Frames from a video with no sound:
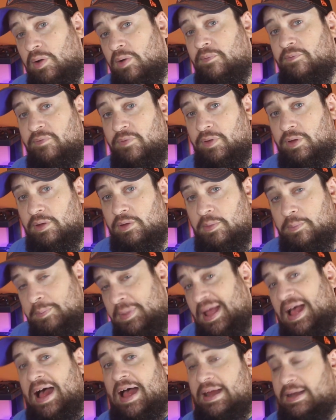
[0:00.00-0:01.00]
oomph
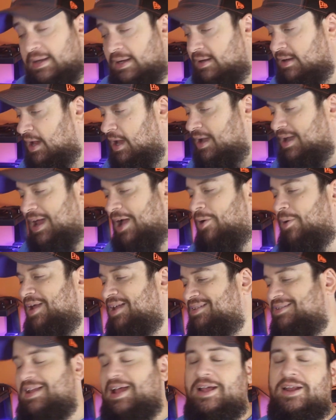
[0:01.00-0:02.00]
behind it. Now
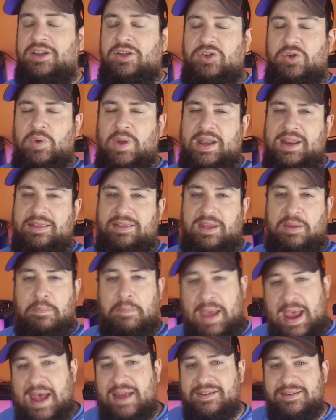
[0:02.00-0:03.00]
it's not going to do anything
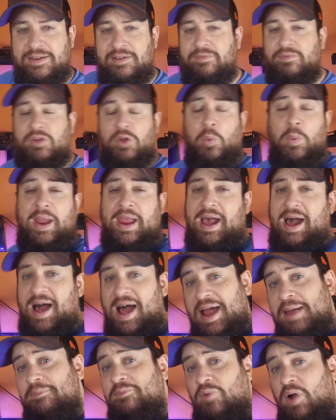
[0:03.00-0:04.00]
massive the way
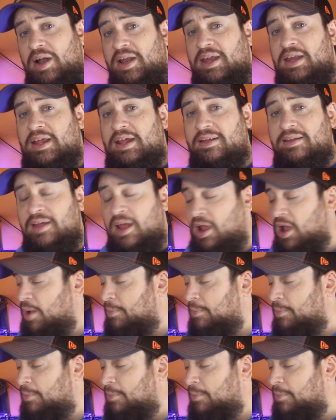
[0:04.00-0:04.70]
I'm running it,